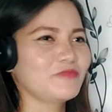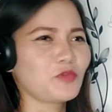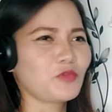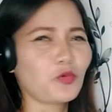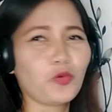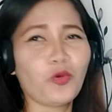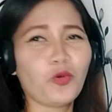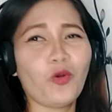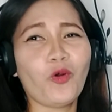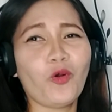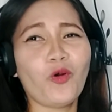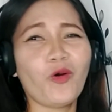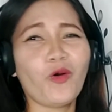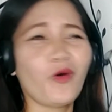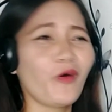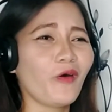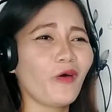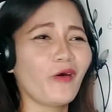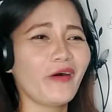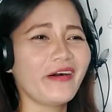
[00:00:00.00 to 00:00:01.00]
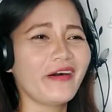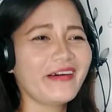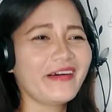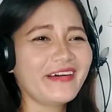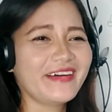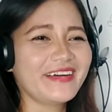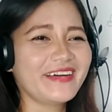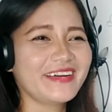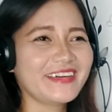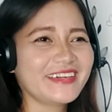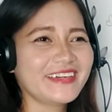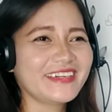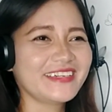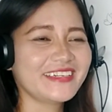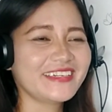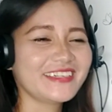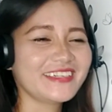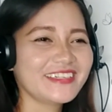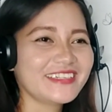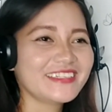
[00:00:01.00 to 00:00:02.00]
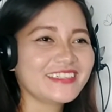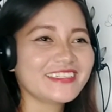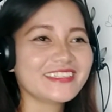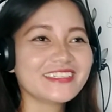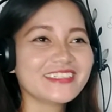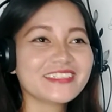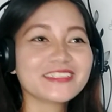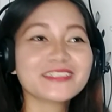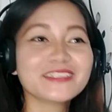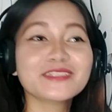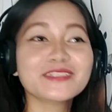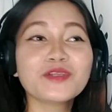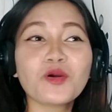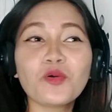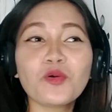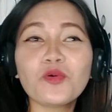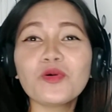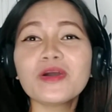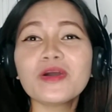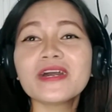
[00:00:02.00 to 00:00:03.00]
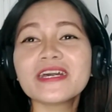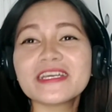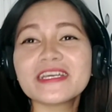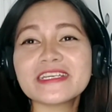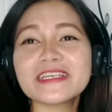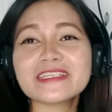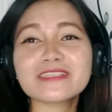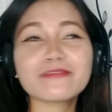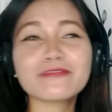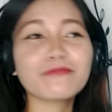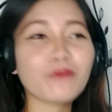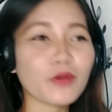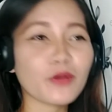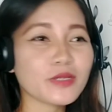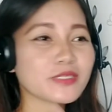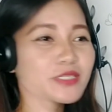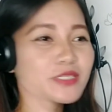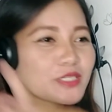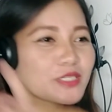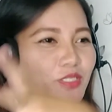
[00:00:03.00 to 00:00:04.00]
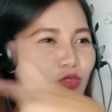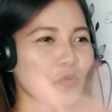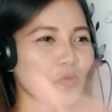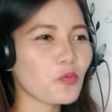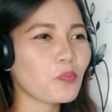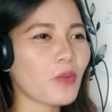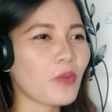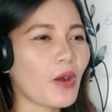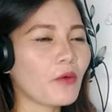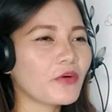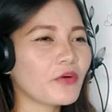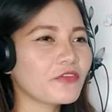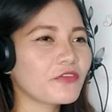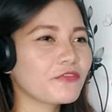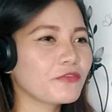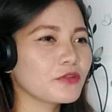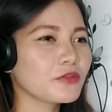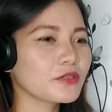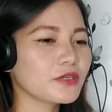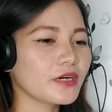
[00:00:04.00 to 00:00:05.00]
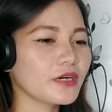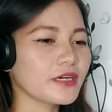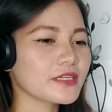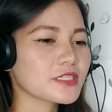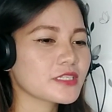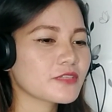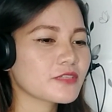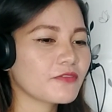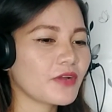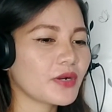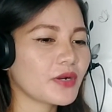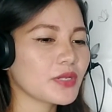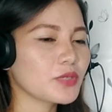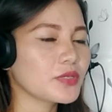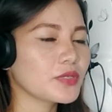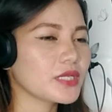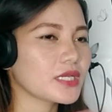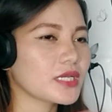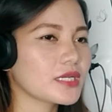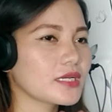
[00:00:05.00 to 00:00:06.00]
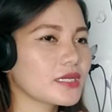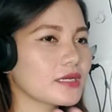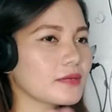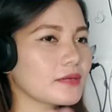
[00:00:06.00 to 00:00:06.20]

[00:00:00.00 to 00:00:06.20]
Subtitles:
Whoa. You know, his voice is so powerful, guys. Very unique.